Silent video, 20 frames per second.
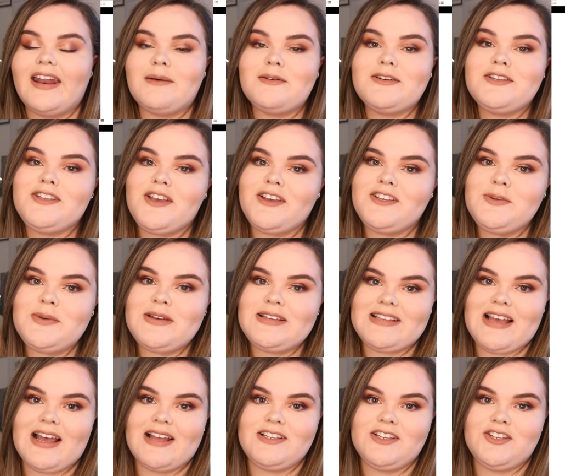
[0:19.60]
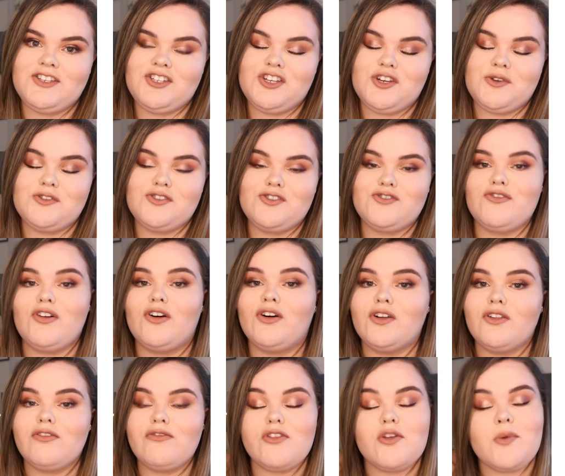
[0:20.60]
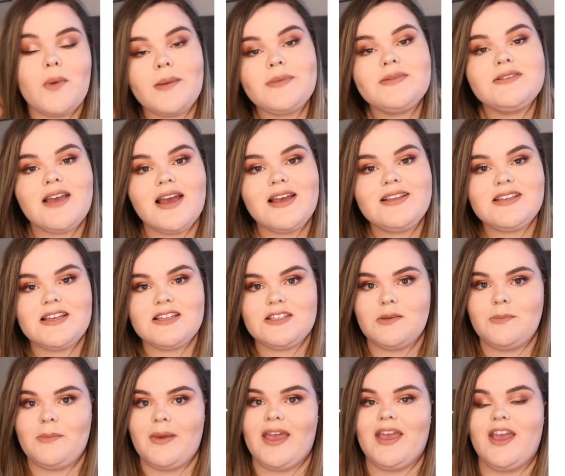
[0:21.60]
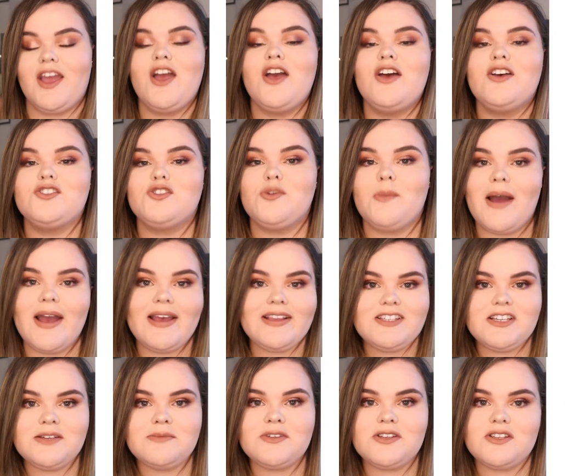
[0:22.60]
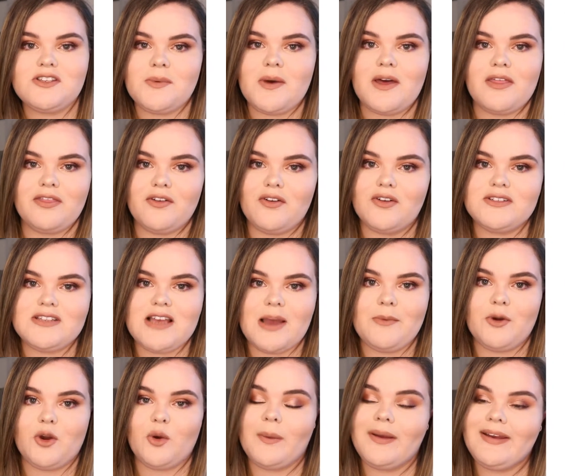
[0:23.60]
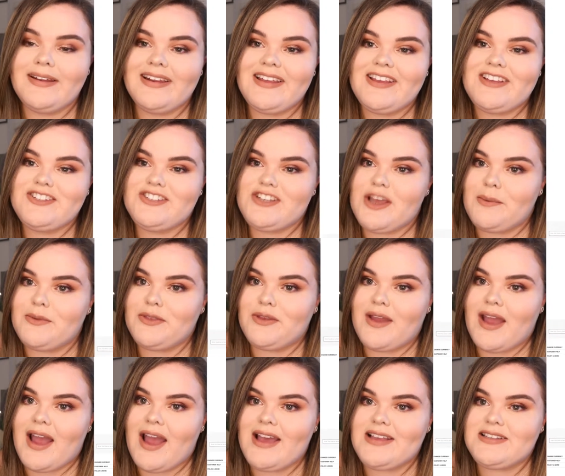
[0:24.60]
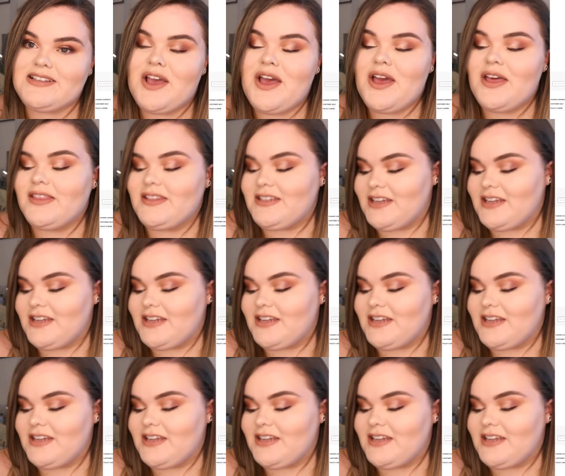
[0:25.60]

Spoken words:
I was so excited to scroll through the website and to pick some items, so I thought I would quickly share with you guys the